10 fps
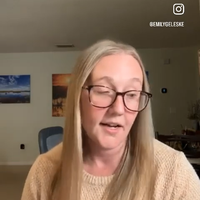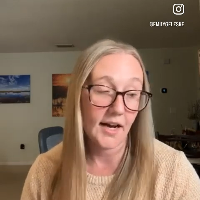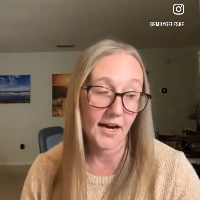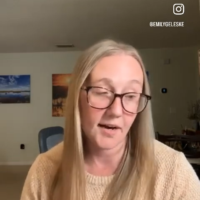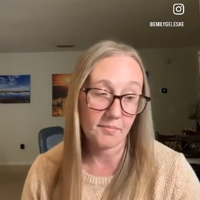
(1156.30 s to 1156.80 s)

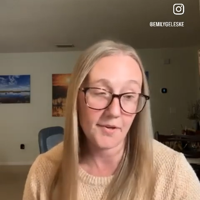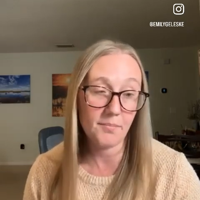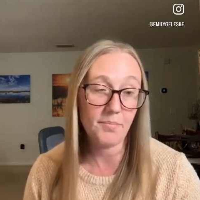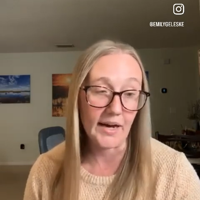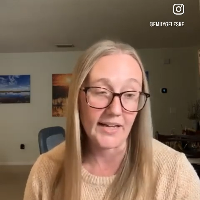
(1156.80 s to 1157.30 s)

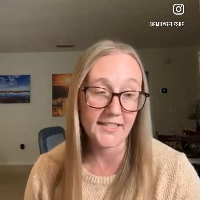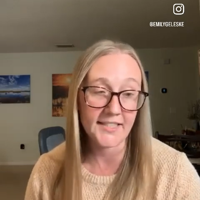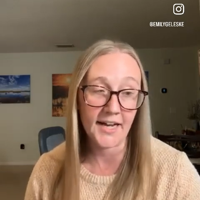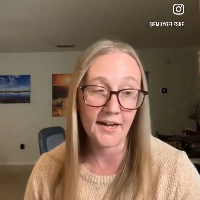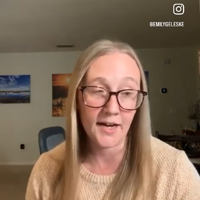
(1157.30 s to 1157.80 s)

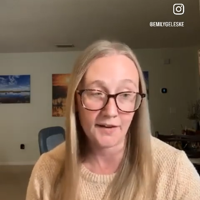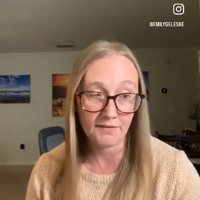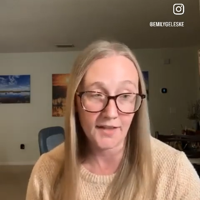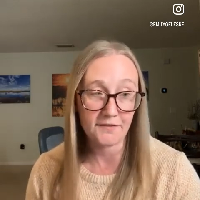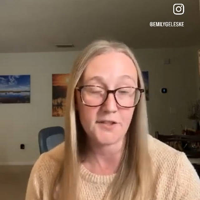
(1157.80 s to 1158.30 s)
But
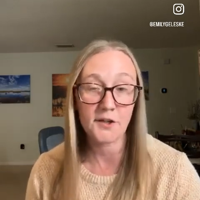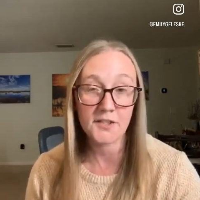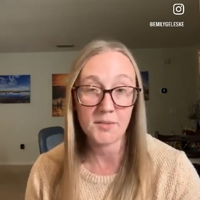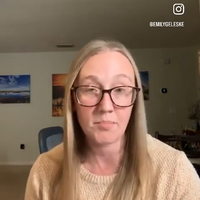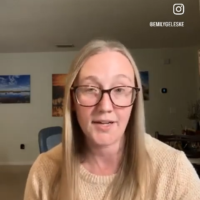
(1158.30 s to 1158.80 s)
I've left
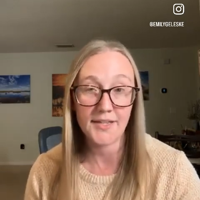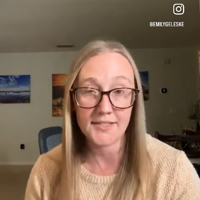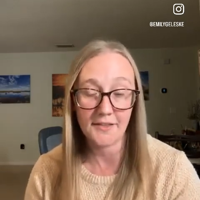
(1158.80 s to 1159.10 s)
art supplies